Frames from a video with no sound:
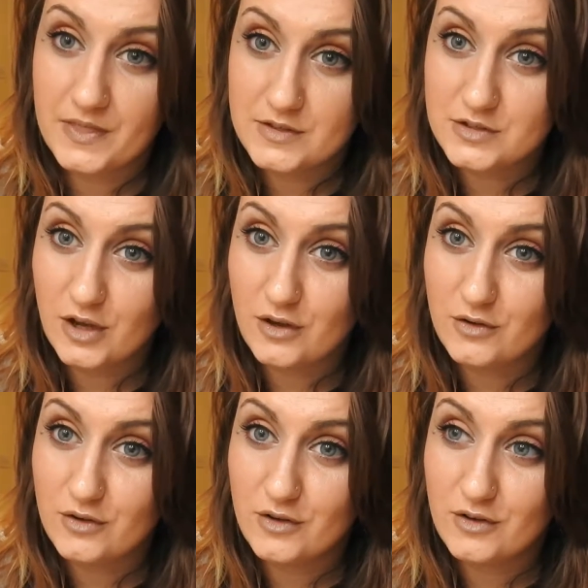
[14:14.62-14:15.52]

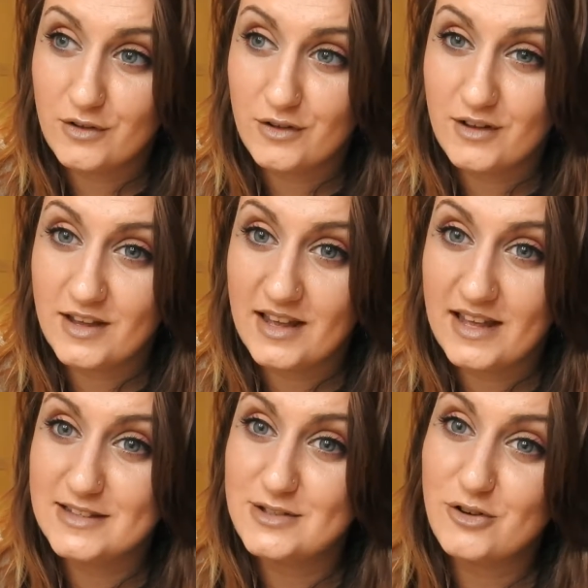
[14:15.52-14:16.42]
So
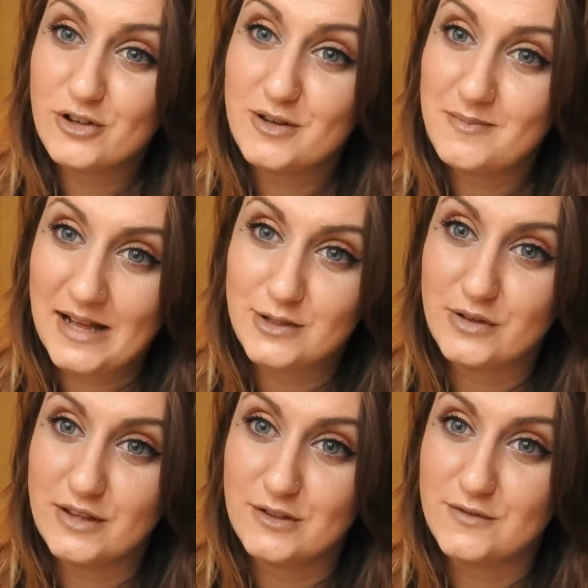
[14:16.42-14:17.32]
it's not going to
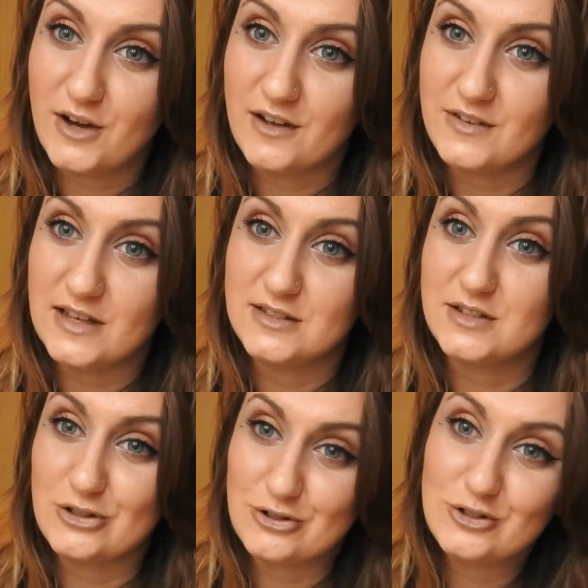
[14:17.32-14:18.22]
matter in those 5 years,
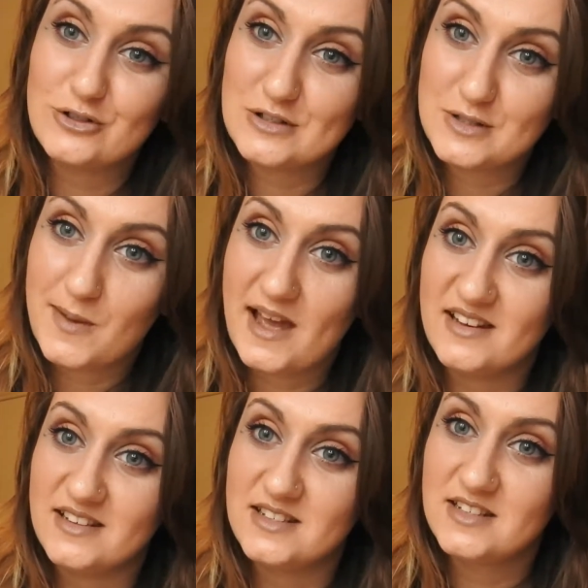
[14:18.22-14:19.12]
so you shouldn't
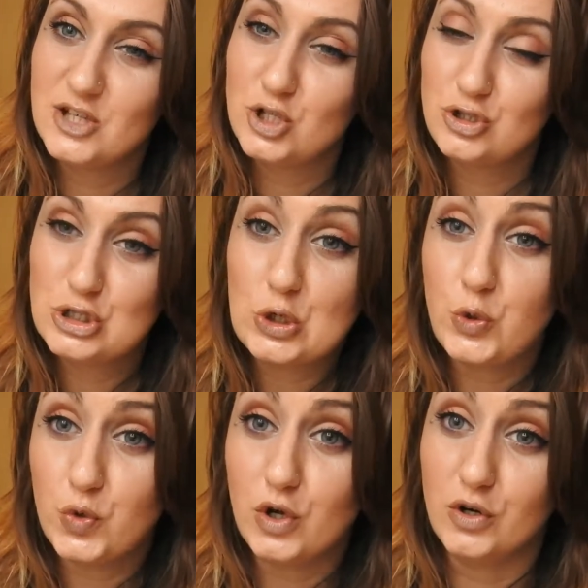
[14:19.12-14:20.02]
spend
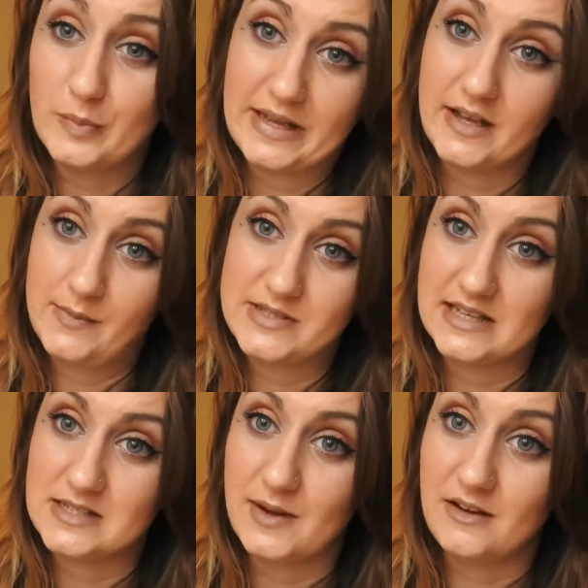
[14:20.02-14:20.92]
too long being
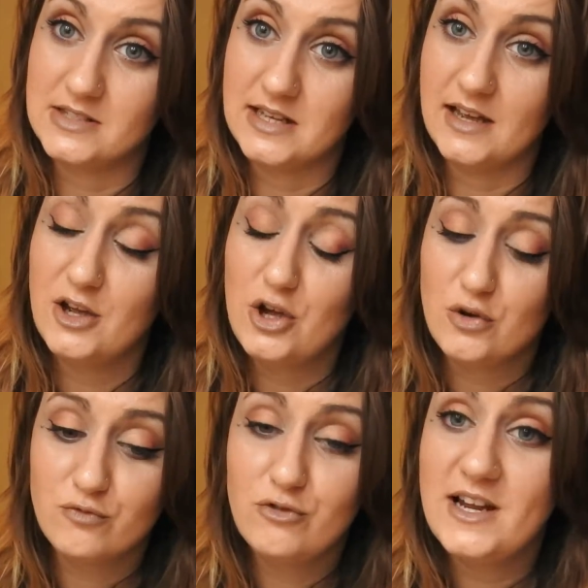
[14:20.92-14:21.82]
upset about it.
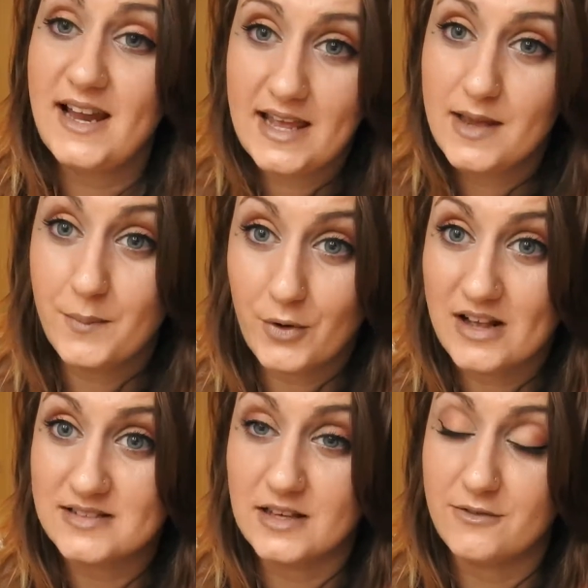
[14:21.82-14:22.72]
Really
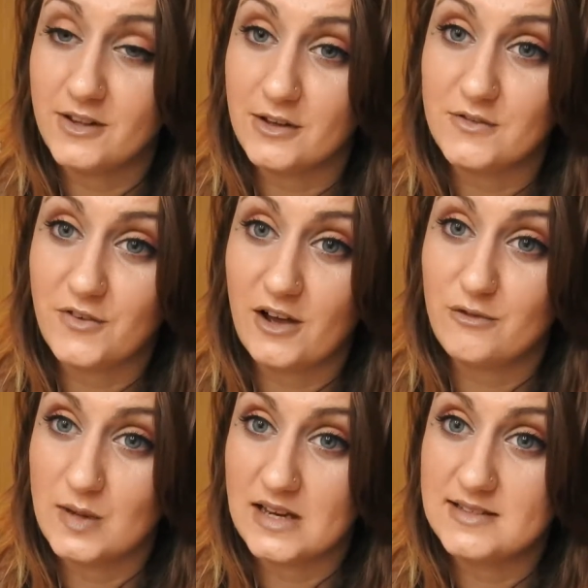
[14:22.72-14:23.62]
embrace it for those
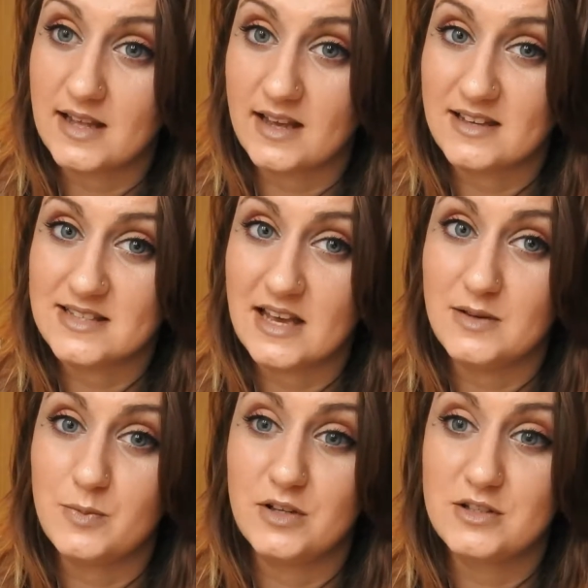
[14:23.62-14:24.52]
5 minutes, like I
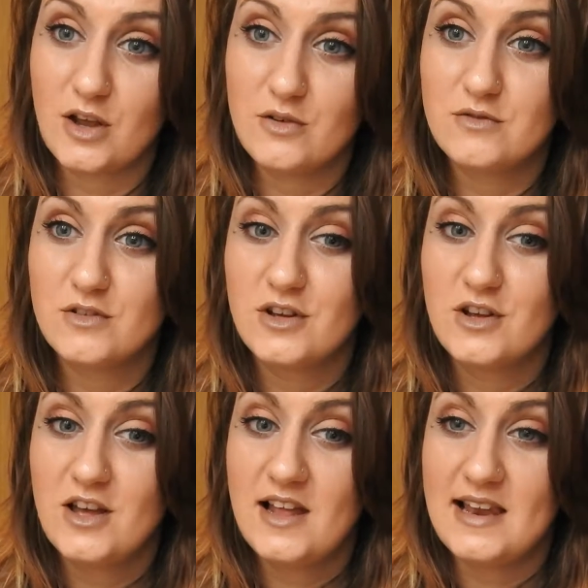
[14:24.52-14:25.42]
said, but don't
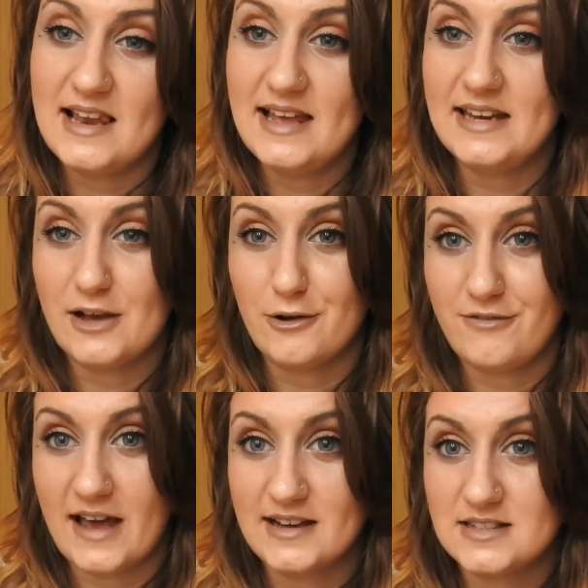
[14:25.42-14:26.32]
let it
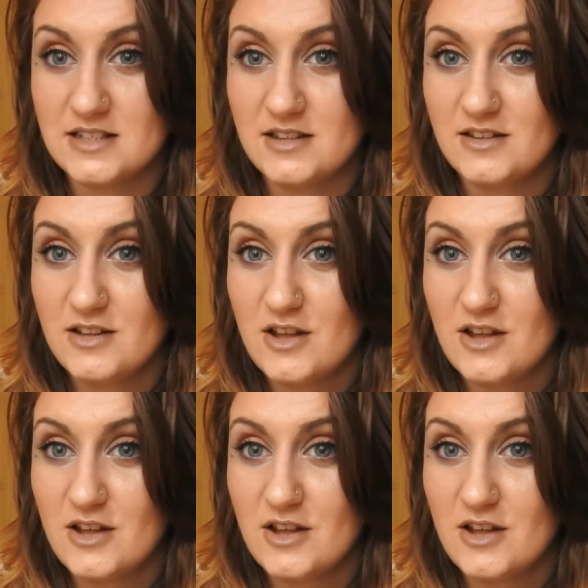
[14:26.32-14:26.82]
affect